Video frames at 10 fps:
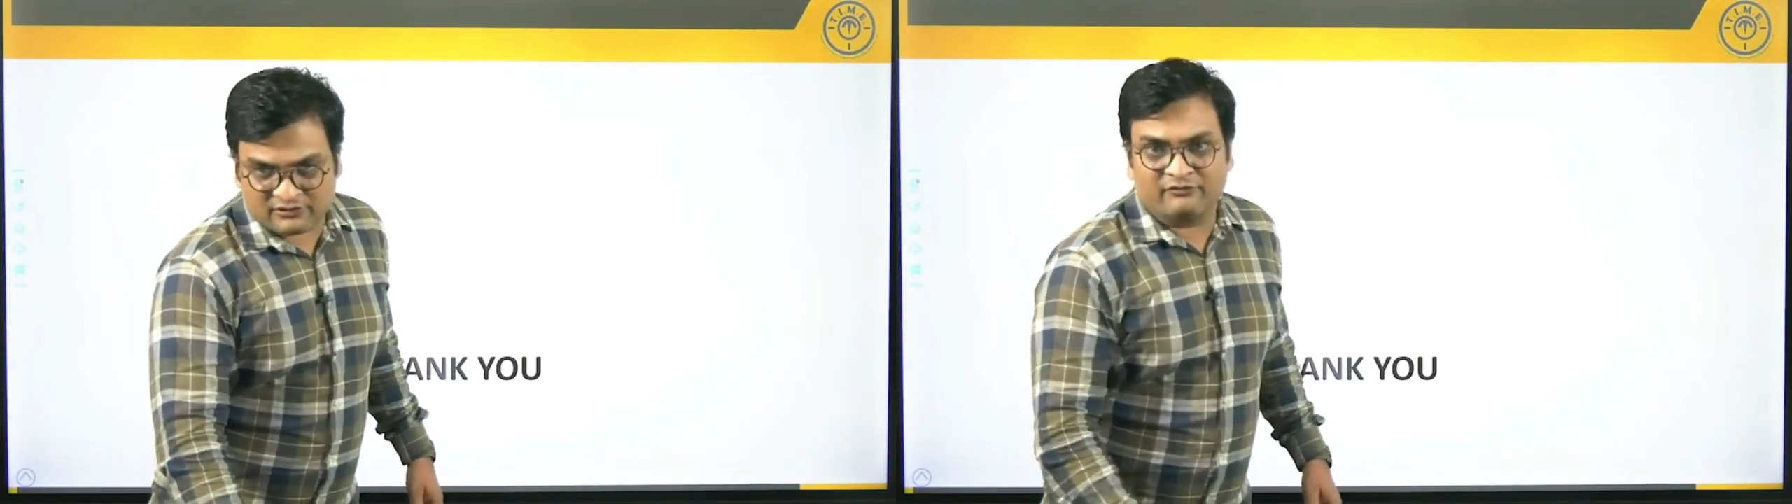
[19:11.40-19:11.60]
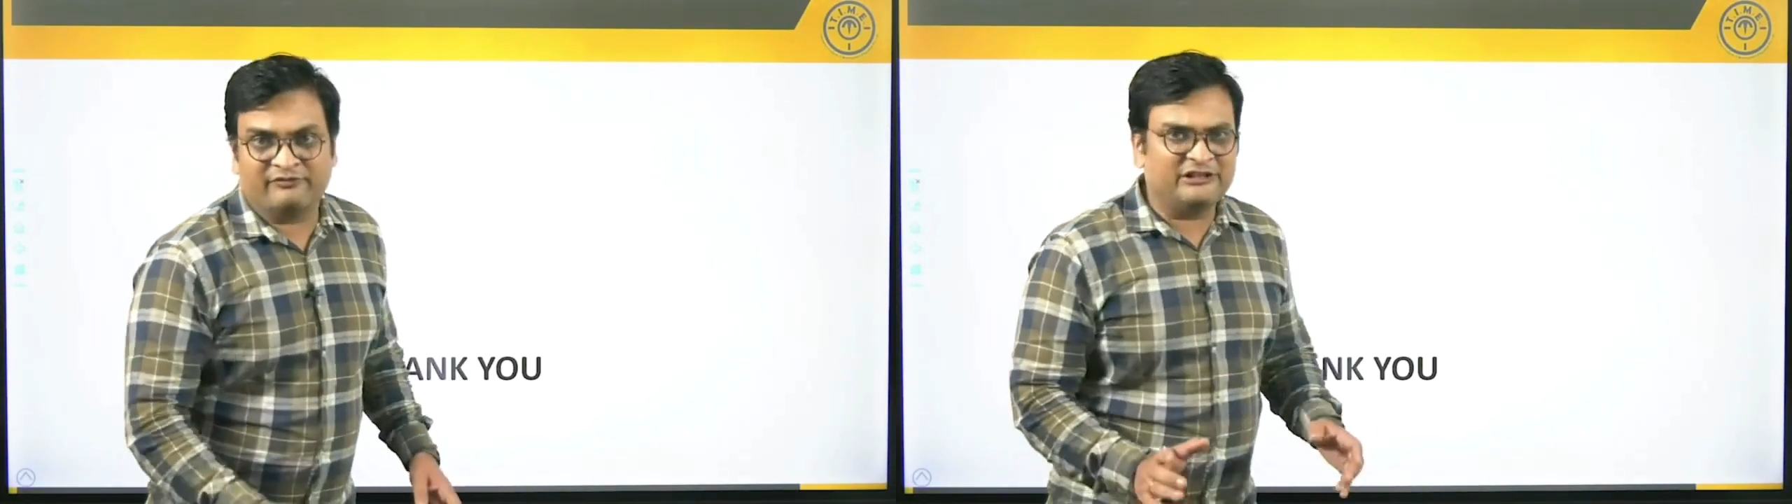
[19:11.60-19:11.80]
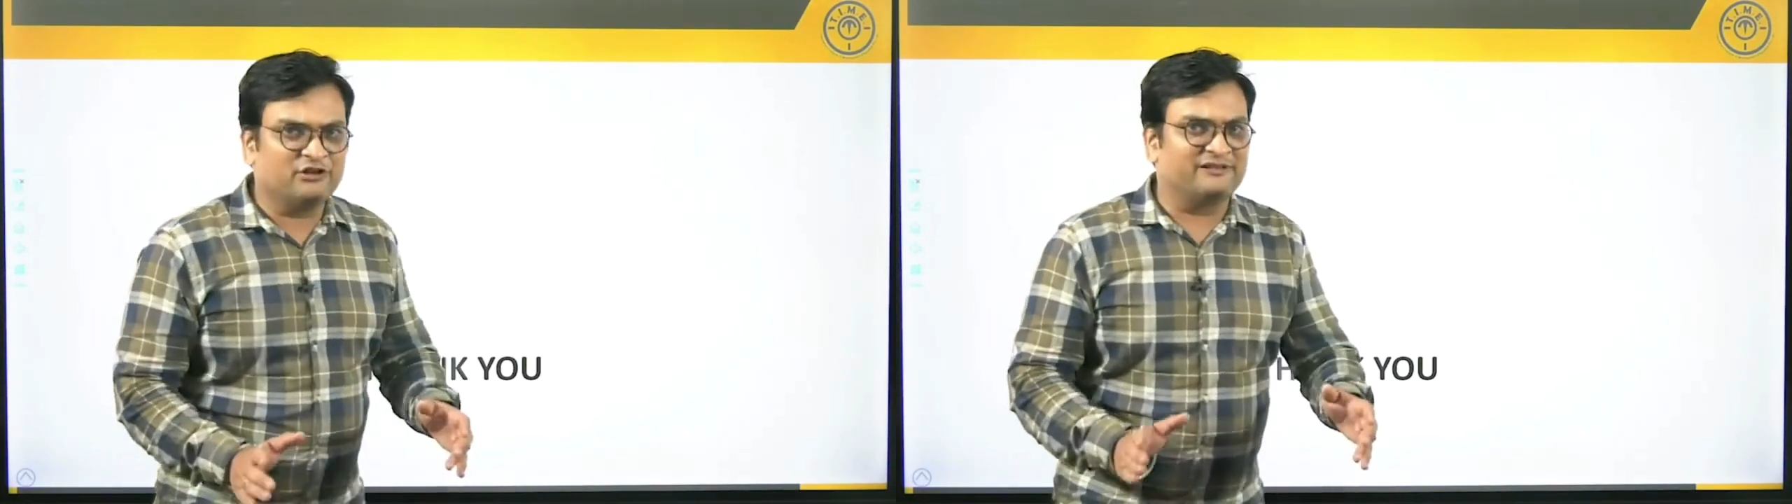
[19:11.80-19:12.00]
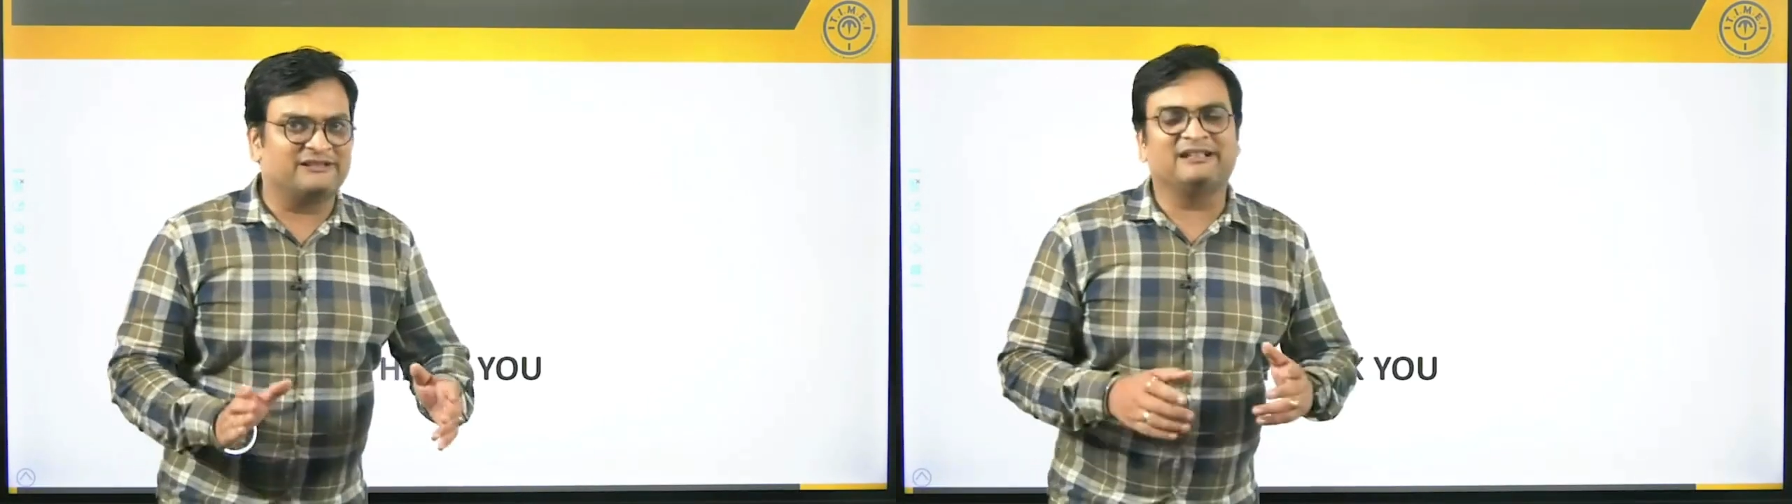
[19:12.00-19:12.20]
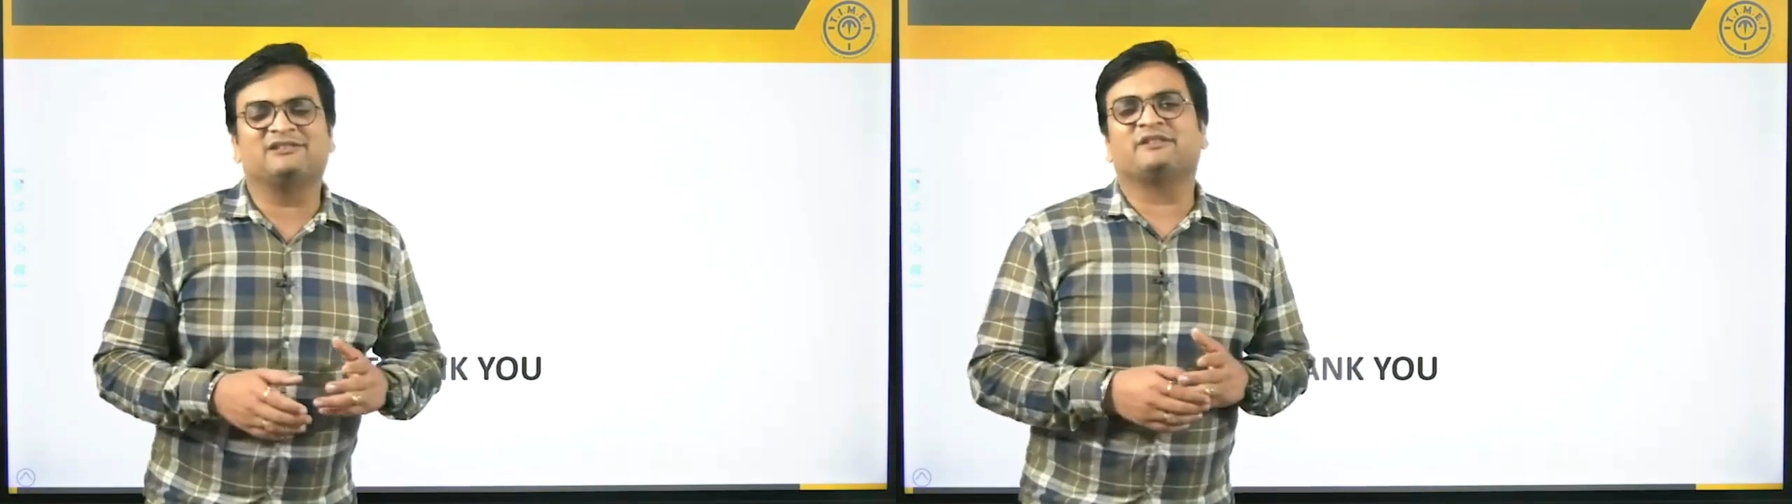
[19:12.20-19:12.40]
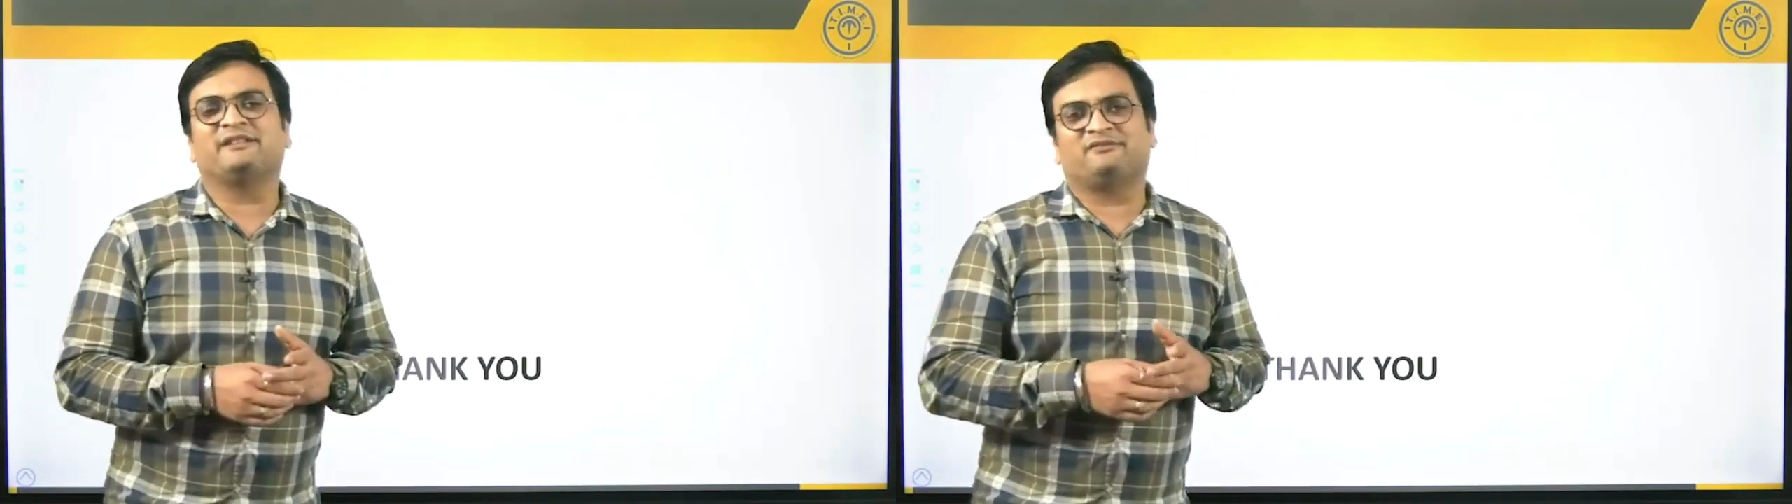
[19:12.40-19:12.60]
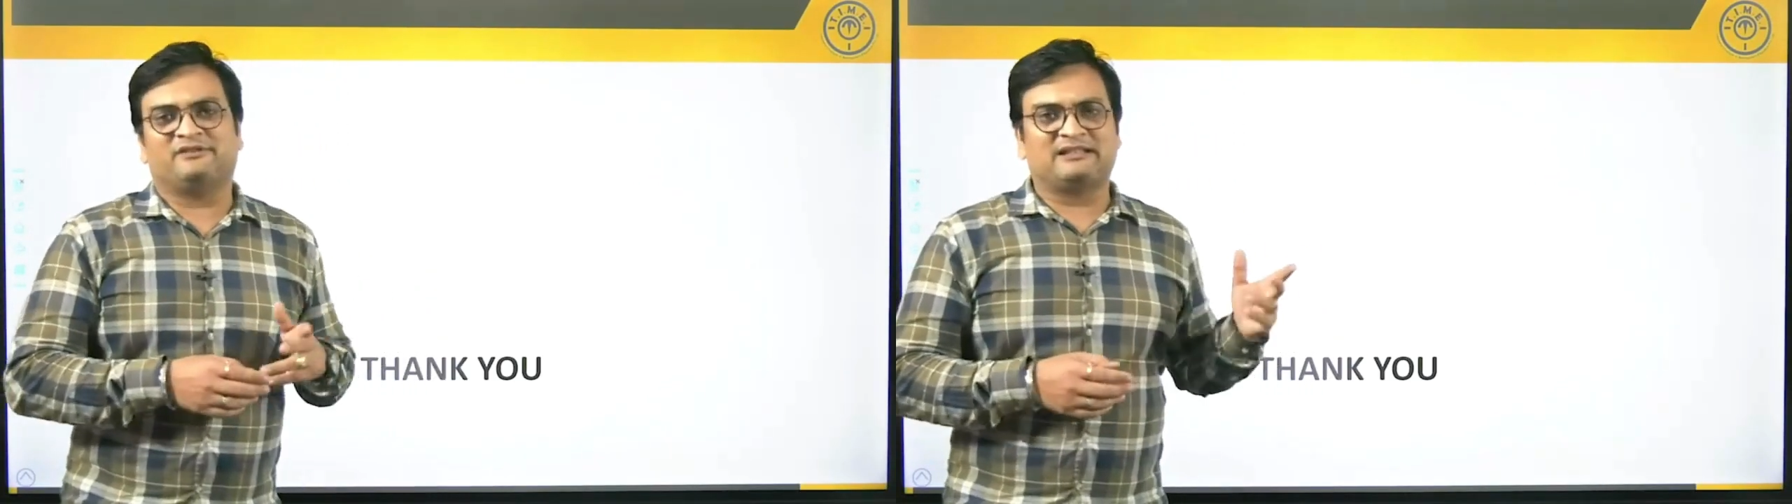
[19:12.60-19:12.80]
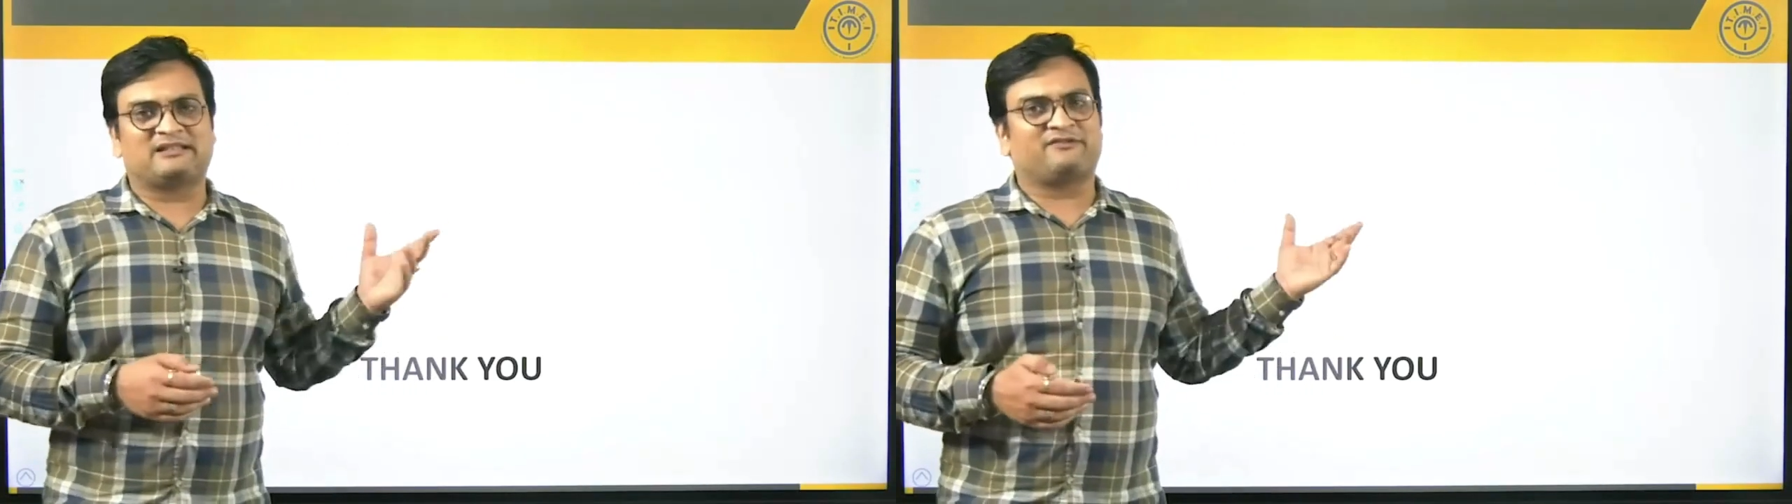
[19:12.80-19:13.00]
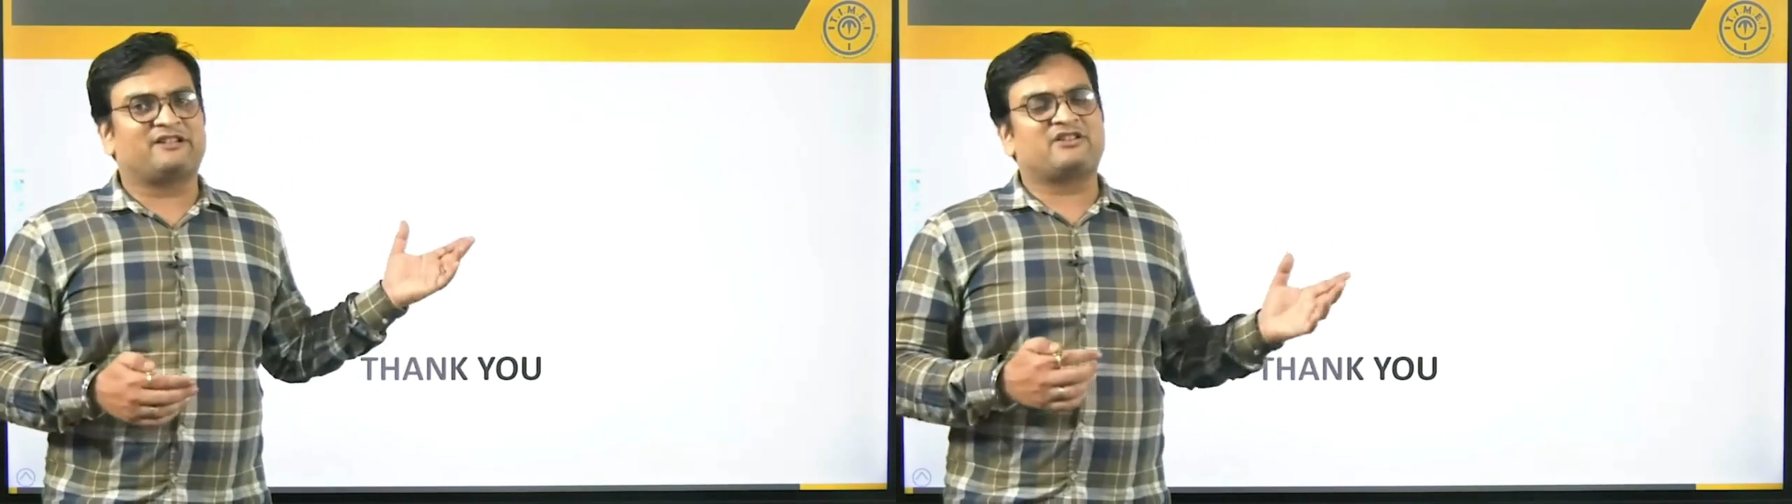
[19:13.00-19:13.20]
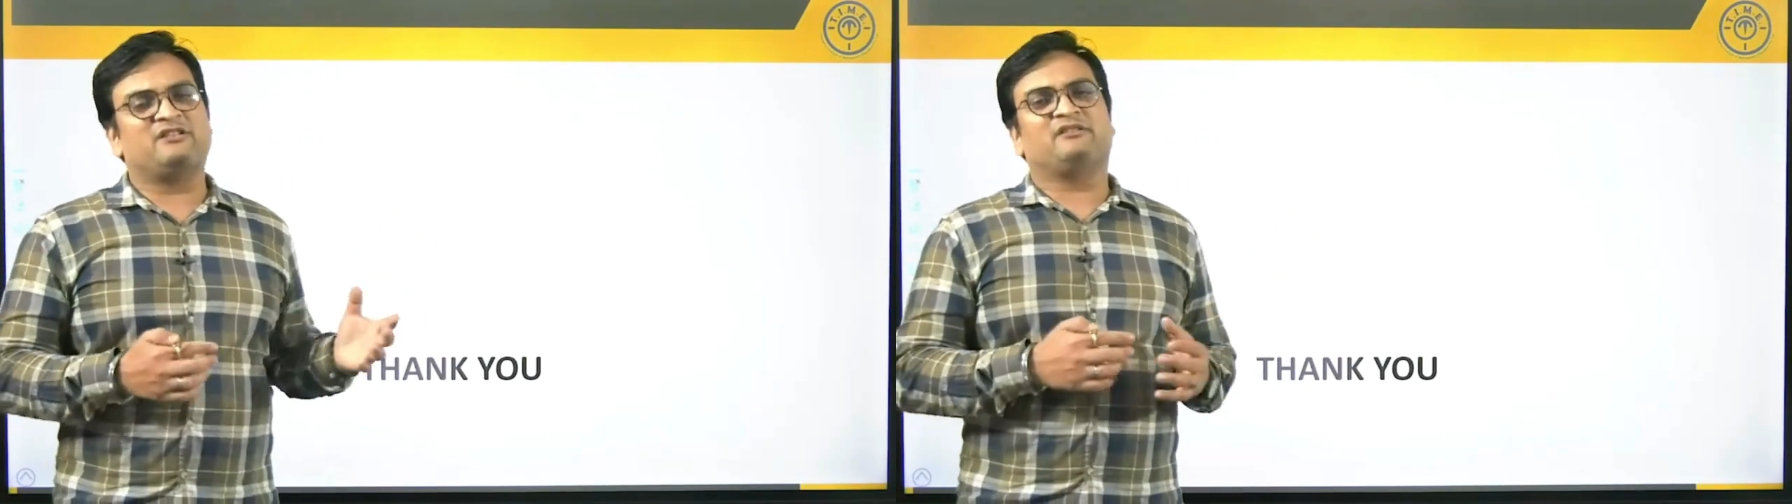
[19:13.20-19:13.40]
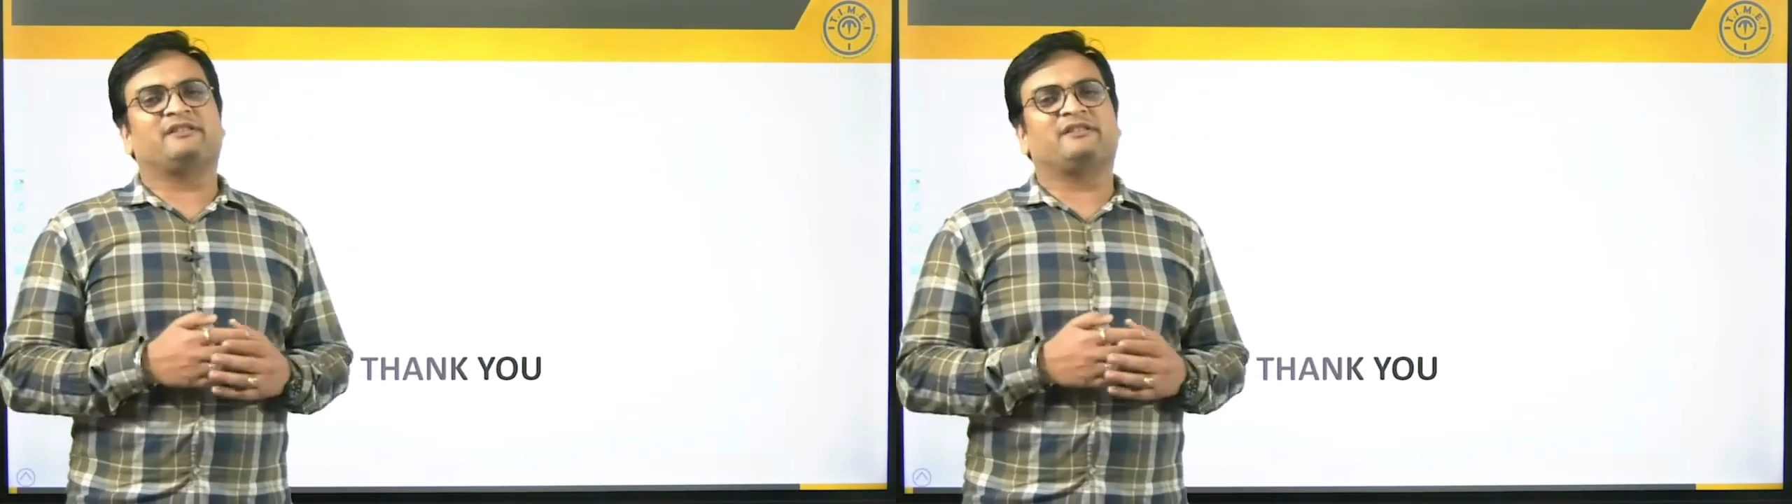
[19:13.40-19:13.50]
video with that, right, with this question.